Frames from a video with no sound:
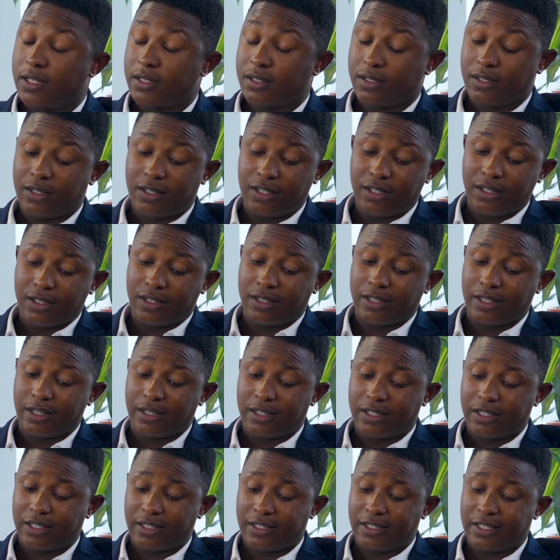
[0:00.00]
is indeed
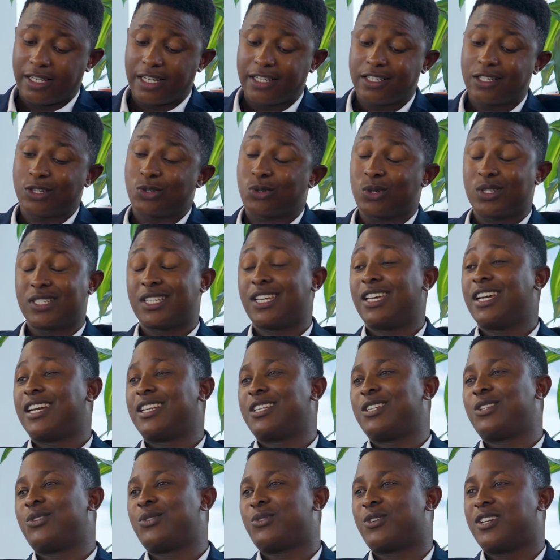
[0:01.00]
that. It takes a
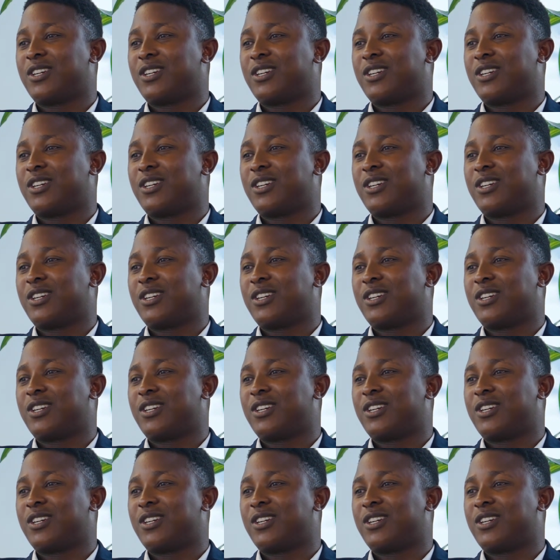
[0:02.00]
society to